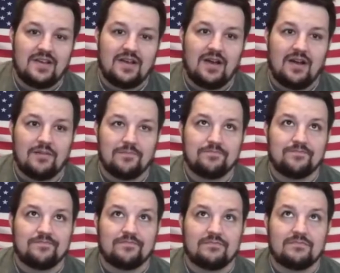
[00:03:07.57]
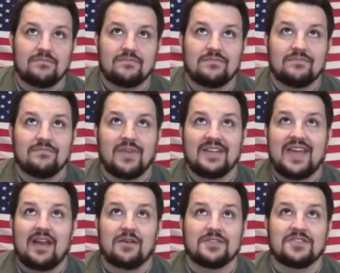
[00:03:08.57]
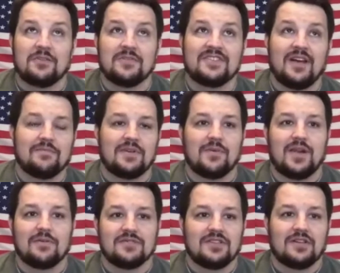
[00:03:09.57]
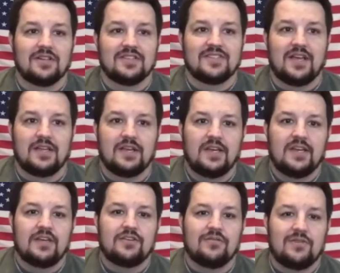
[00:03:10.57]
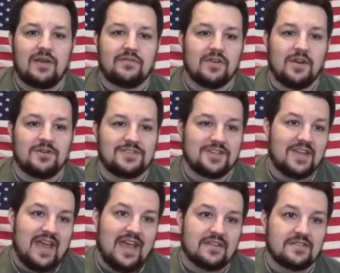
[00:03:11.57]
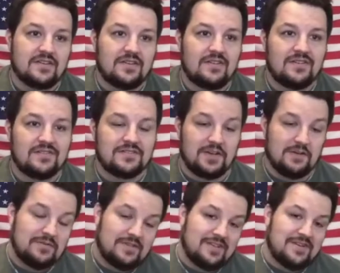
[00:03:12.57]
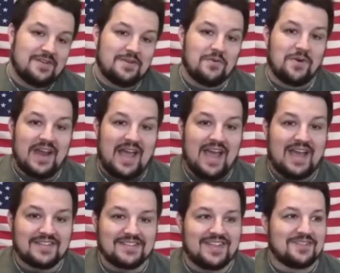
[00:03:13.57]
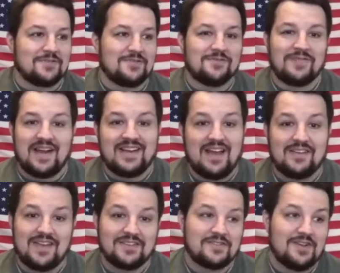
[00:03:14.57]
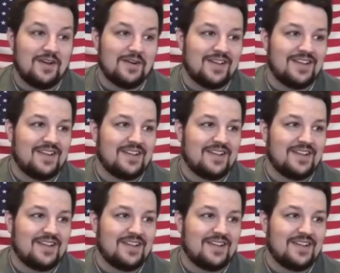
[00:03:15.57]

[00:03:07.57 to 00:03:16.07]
My dad always told me something when I was little. He said, you never know until you ask. So when I ask, that's when you find out yes or no. And